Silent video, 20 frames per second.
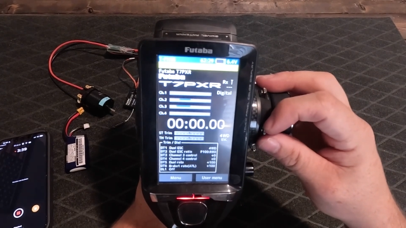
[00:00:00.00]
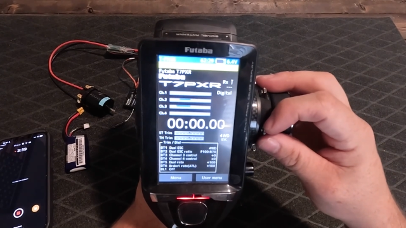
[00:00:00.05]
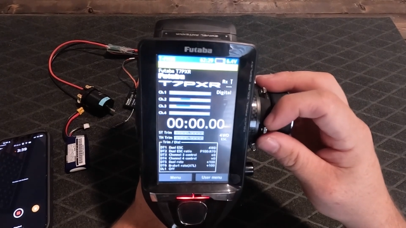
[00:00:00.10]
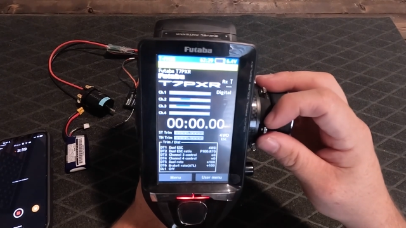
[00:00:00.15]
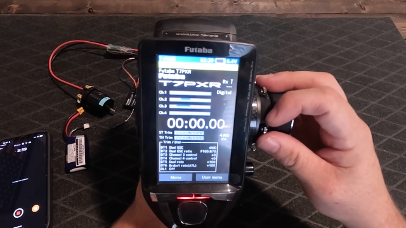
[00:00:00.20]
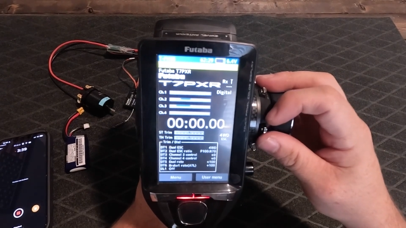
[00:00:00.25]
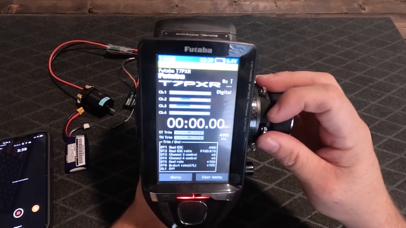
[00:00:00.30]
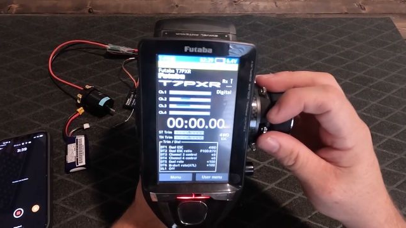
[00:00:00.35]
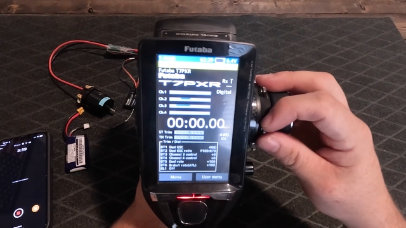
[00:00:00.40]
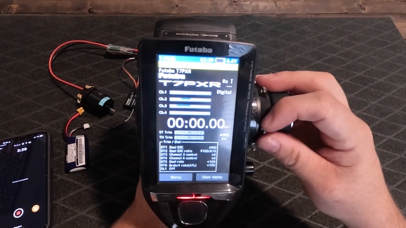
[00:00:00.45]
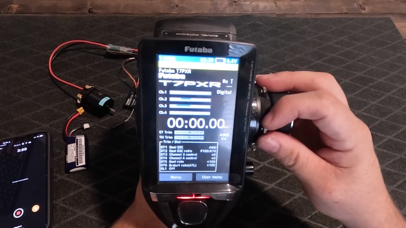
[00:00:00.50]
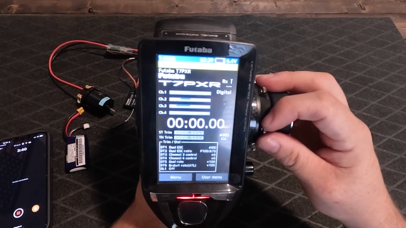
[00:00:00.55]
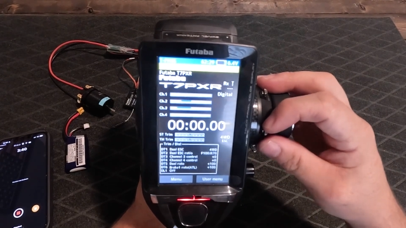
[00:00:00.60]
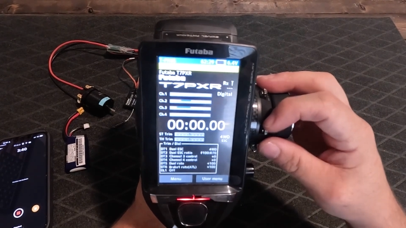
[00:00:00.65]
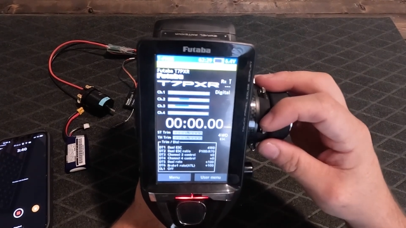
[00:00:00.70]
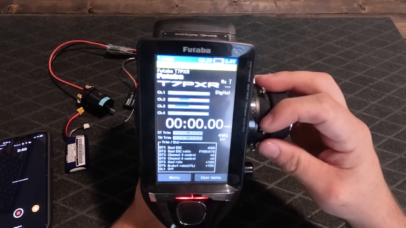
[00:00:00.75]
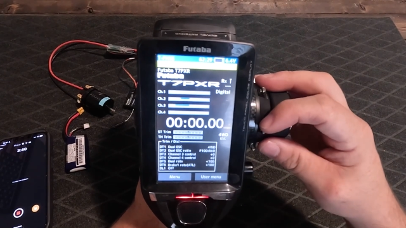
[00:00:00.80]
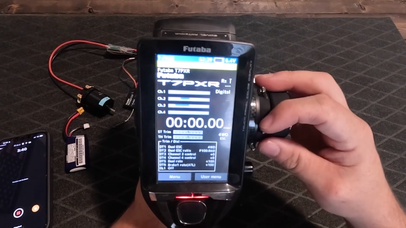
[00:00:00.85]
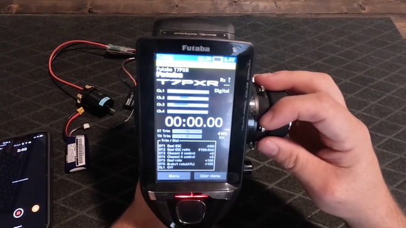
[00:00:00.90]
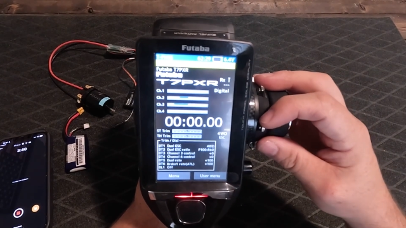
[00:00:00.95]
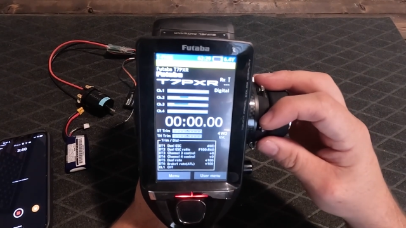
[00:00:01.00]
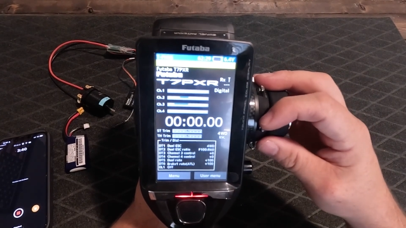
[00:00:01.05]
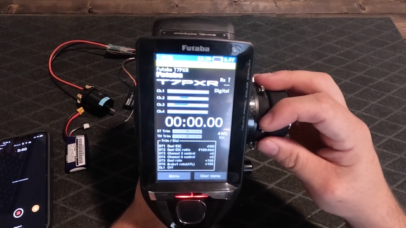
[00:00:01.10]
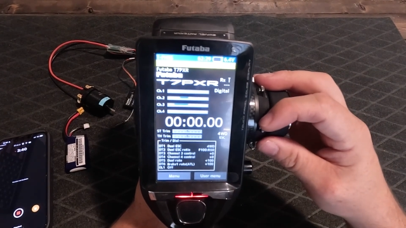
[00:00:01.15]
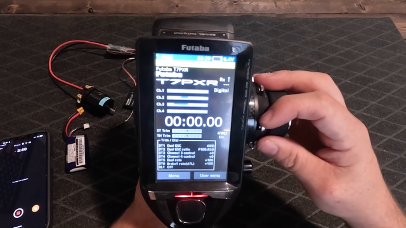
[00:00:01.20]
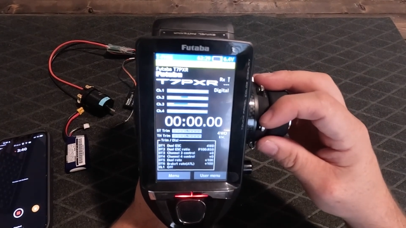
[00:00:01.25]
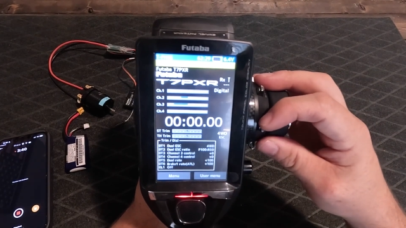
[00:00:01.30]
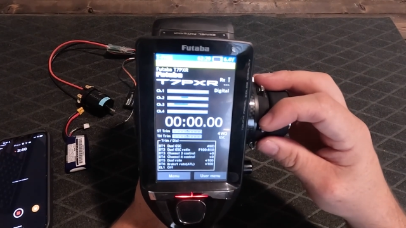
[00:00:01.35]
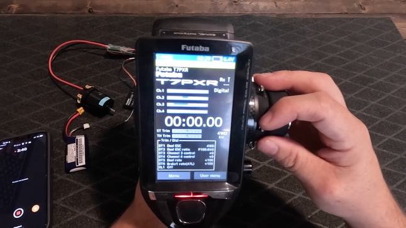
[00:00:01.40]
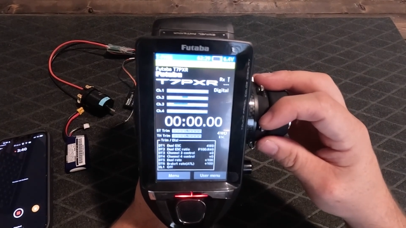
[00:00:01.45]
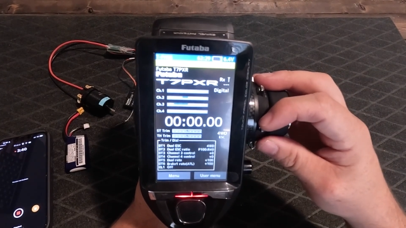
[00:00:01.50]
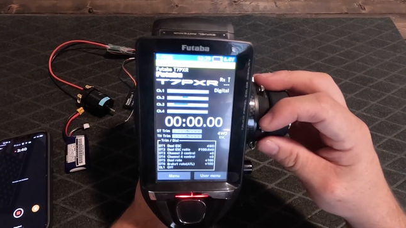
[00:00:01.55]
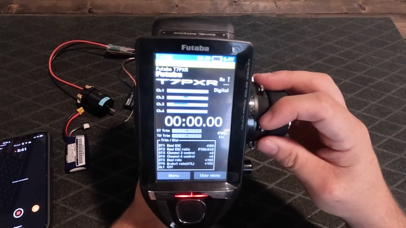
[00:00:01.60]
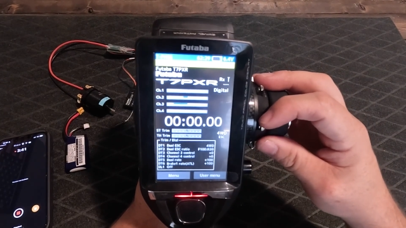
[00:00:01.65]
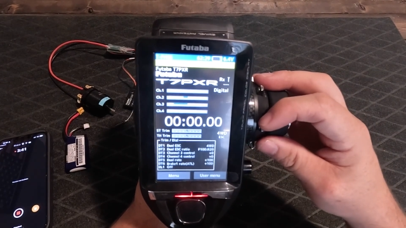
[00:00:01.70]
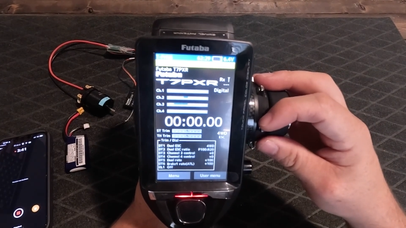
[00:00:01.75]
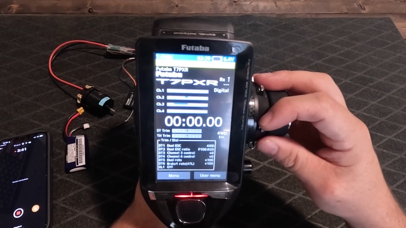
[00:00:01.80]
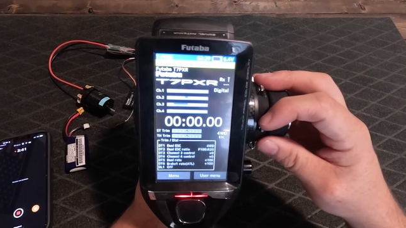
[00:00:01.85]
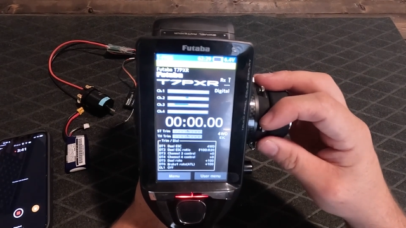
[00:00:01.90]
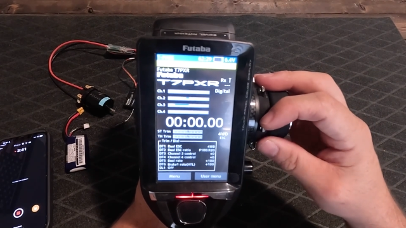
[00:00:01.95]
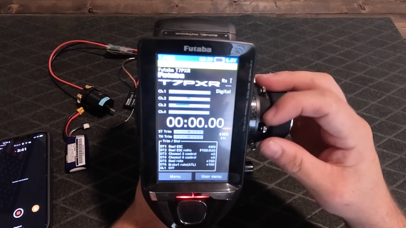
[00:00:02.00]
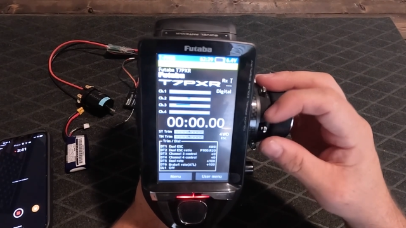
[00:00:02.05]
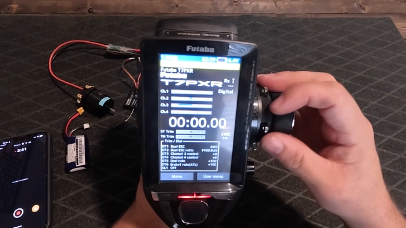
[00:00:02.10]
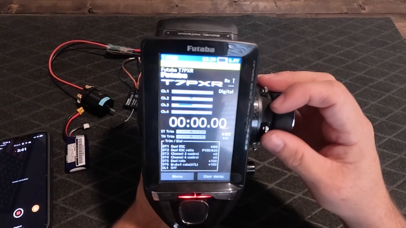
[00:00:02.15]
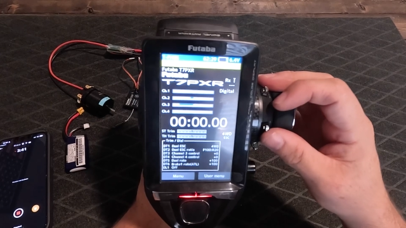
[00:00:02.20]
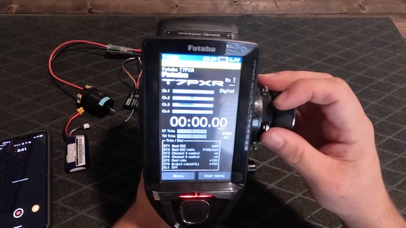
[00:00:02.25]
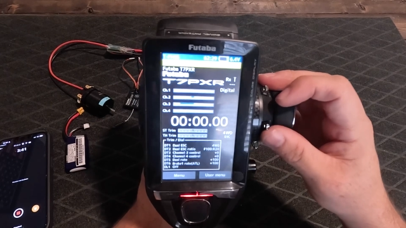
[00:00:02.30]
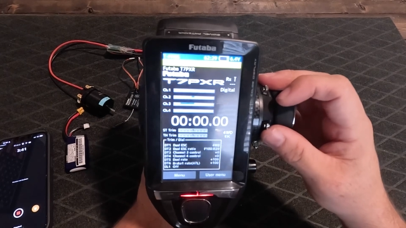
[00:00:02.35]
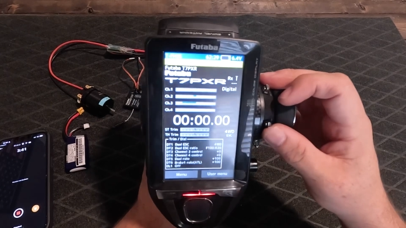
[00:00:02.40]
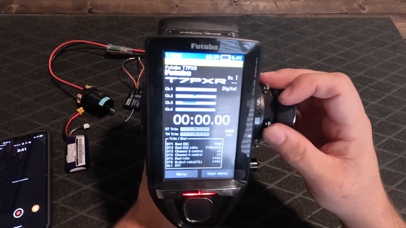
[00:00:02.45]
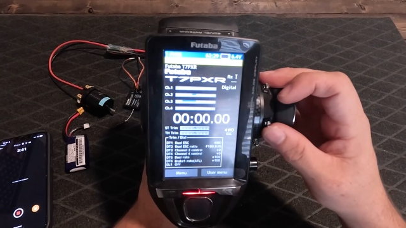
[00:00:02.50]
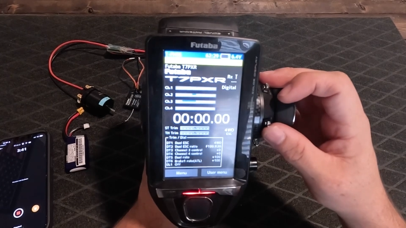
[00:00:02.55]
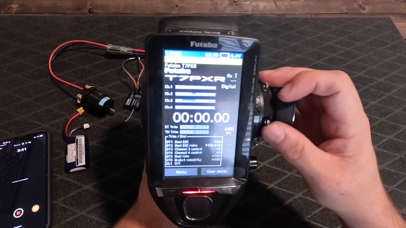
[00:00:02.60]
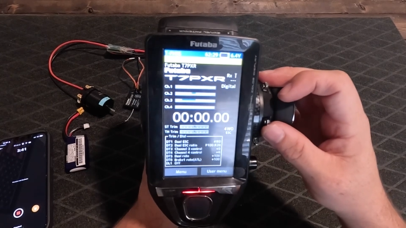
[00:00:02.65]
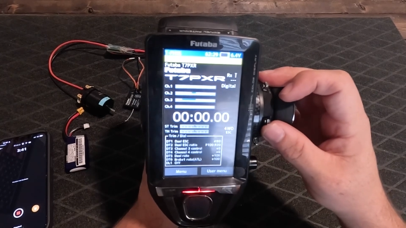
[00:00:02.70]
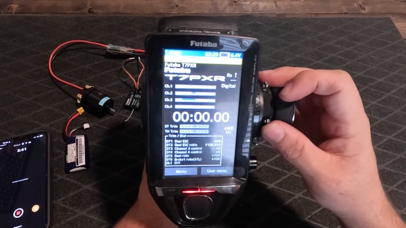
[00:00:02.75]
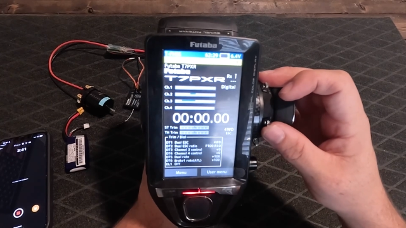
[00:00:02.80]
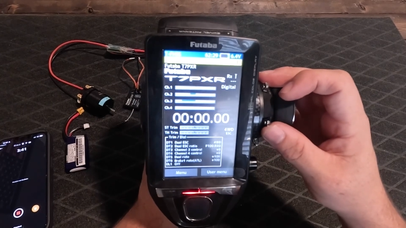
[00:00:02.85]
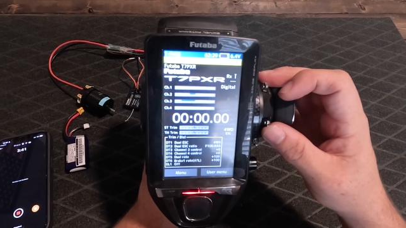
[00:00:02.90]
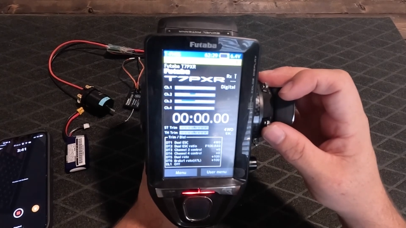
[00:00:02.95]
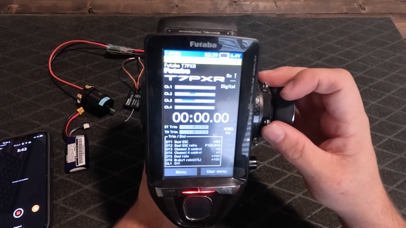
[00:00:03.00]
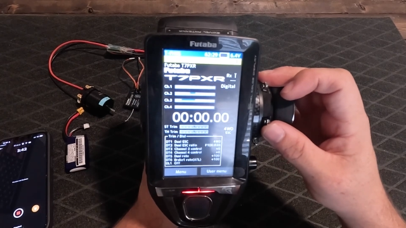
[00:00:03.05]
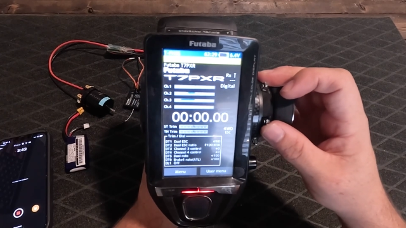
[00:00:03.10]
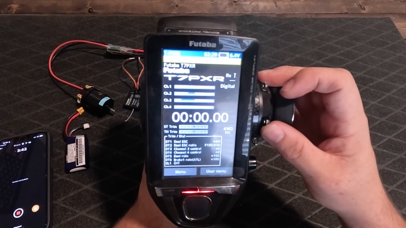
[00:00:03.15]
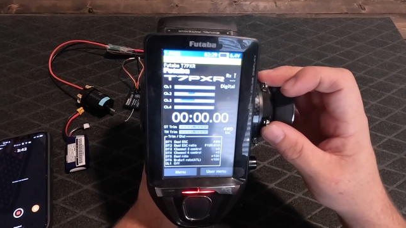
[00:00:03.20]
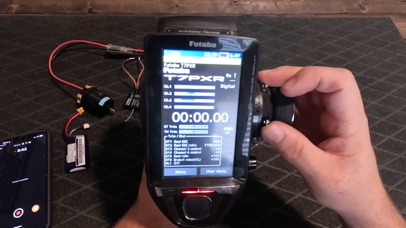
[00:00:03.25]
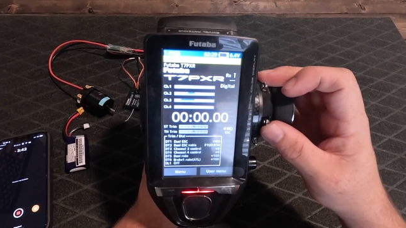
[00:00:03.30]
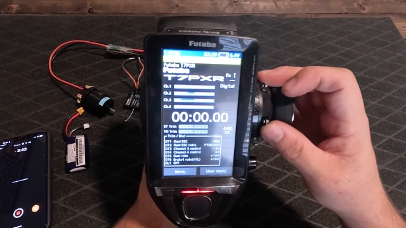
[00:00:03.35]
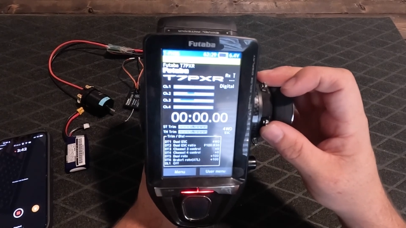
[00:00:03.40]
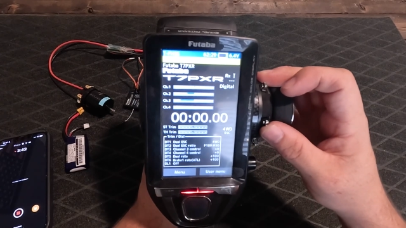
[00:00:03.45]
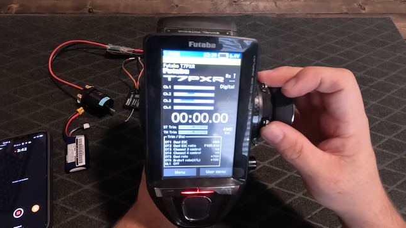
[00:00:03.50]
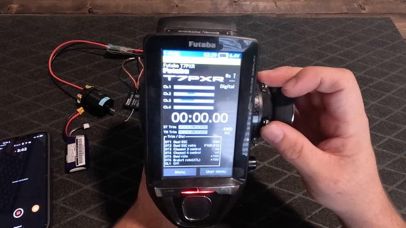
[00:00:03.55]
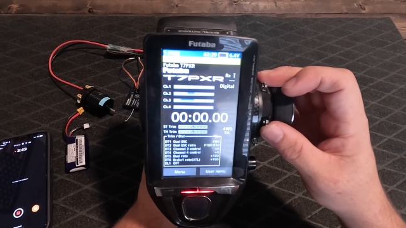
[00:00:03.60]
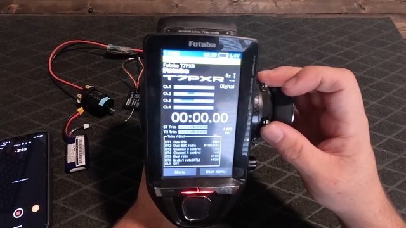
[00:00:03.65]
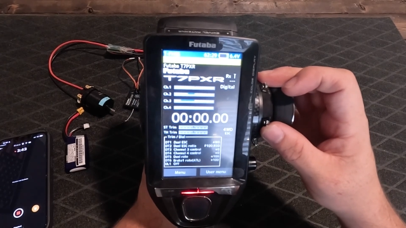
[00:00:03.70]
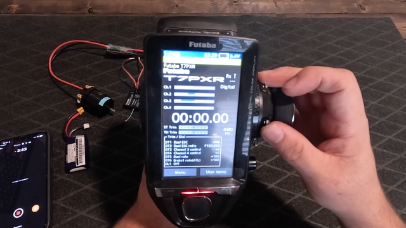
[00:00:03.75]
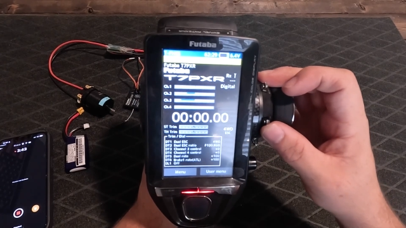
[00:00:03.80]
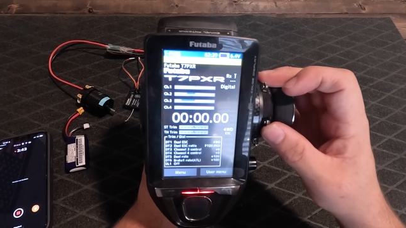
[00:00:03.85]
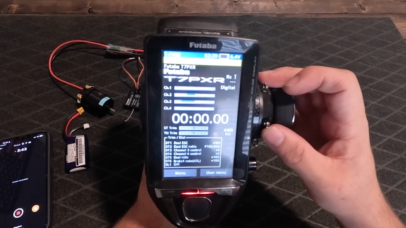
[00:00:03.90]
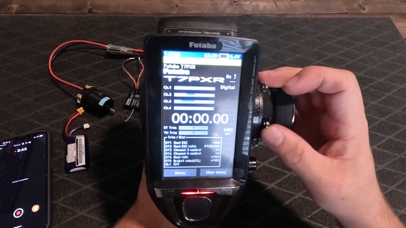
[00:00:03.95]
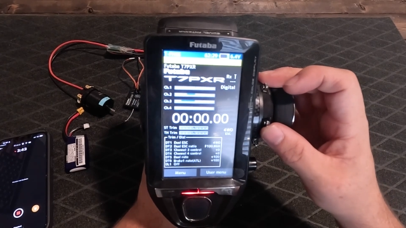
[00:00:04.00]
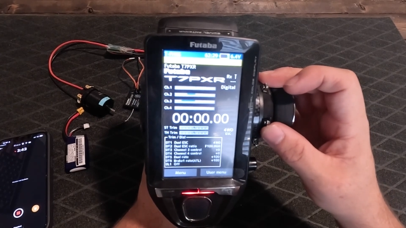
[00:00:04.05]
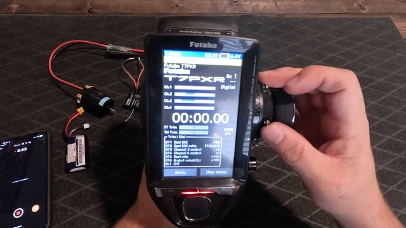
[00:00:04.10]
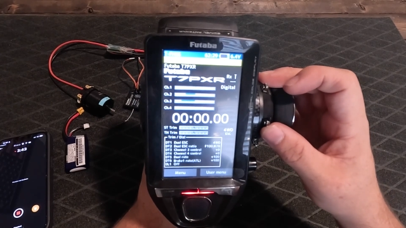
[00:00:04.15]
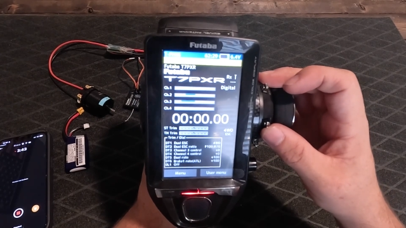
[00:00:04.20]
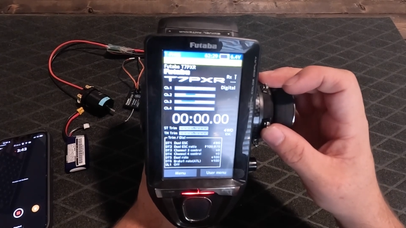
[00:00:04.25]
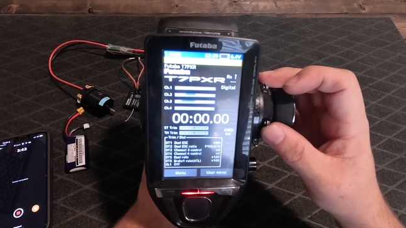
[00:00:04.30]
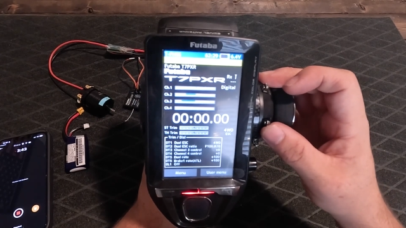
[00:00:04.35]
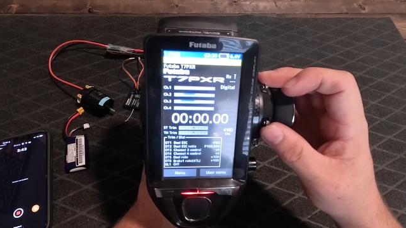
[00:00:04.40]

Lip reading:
Nobody's mouth can be seen.